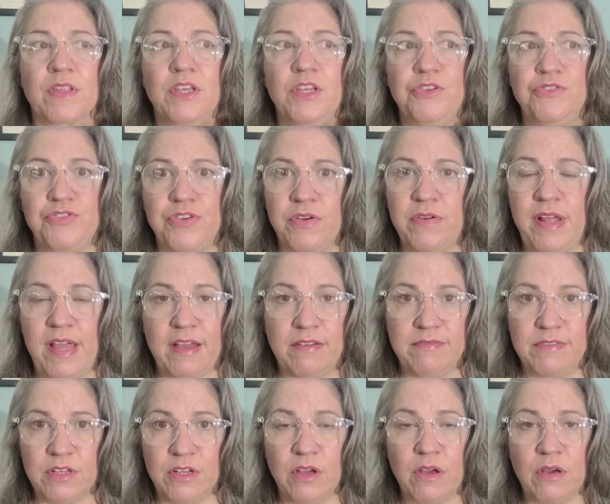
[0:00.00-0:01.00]
You don't have
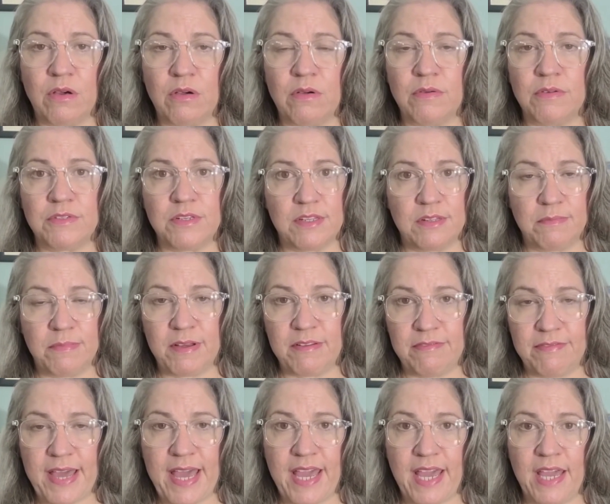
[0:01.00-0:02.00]
to go to the
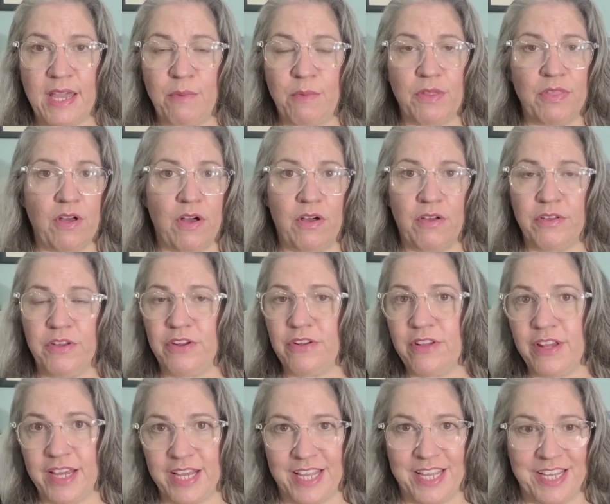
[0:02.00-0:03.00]
buffet with all your
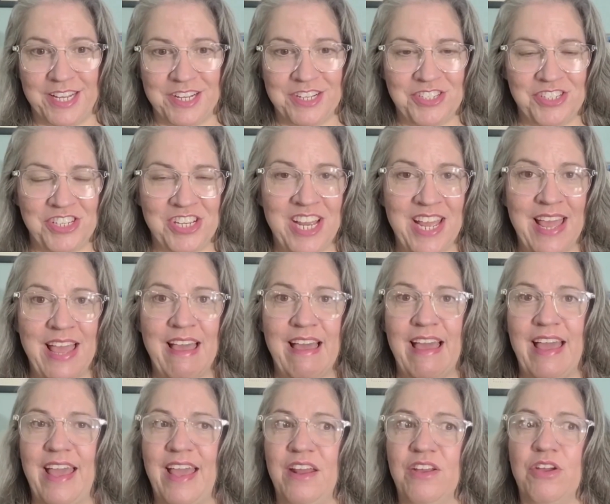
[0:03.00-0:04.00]
luggage
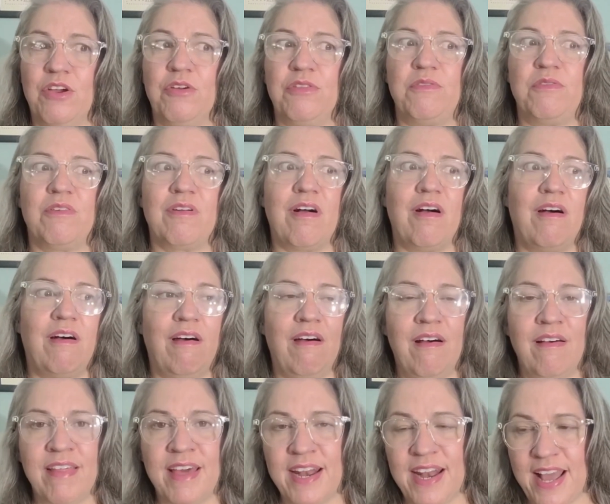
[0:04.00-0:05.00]
and go through
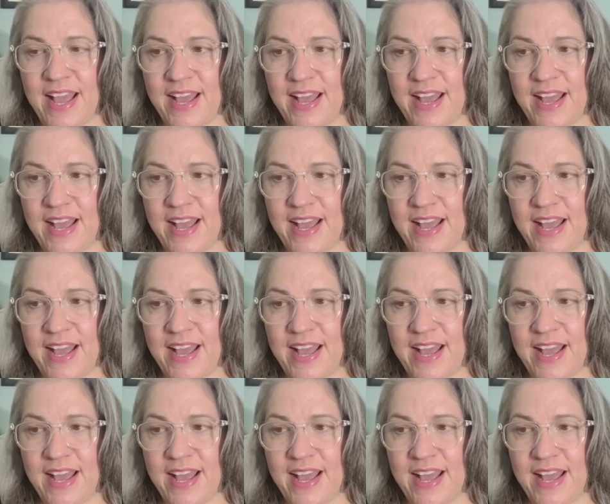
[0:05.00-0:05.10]
all that